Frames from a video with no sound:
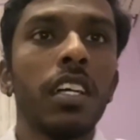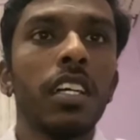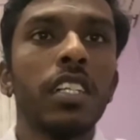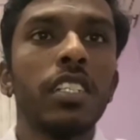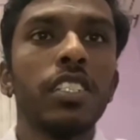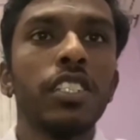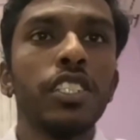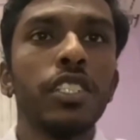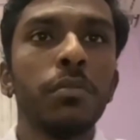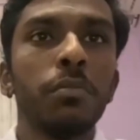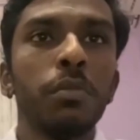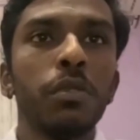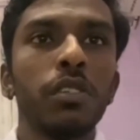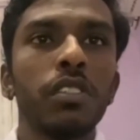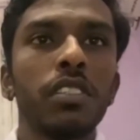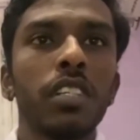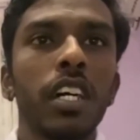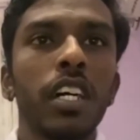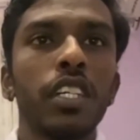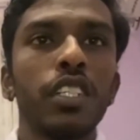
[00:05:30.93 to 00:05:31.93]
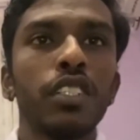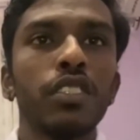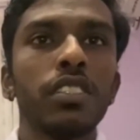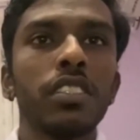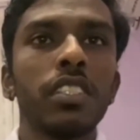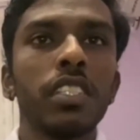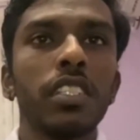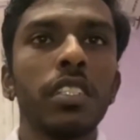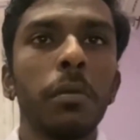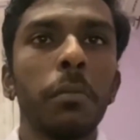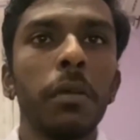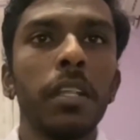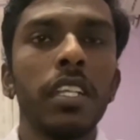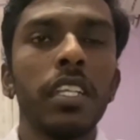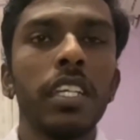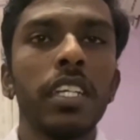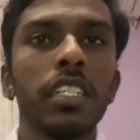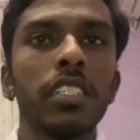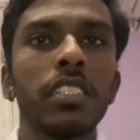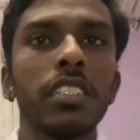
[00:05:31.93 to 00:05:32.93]
Chipboards are used in the
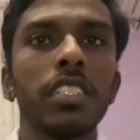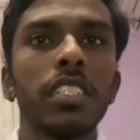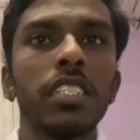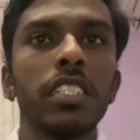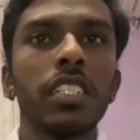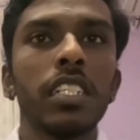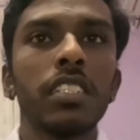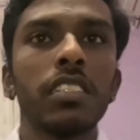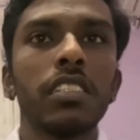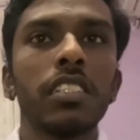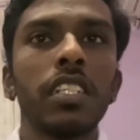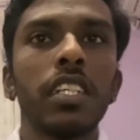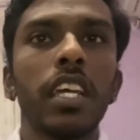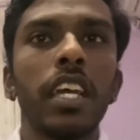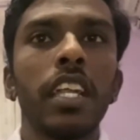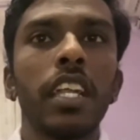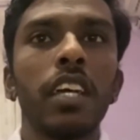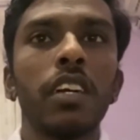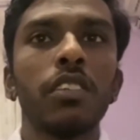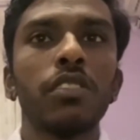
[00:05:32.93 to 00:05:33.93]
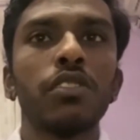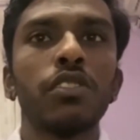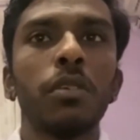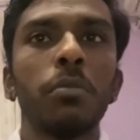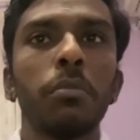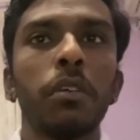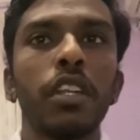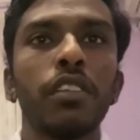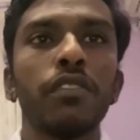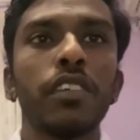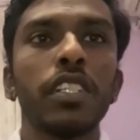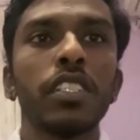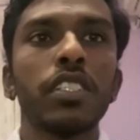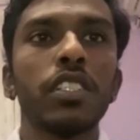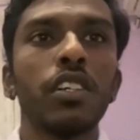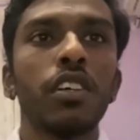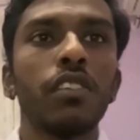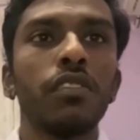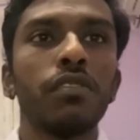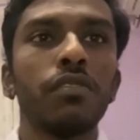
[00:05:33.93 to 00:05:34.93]
buildings, industry, and also manufacture
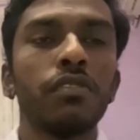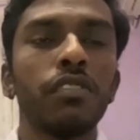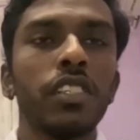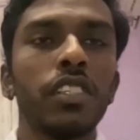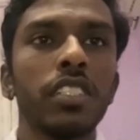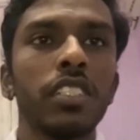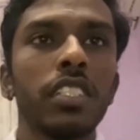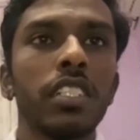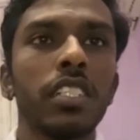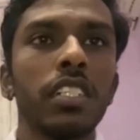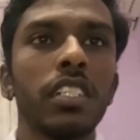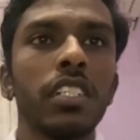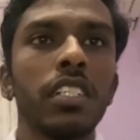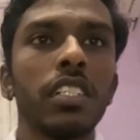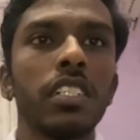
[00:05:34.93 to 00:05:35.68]
of furniture.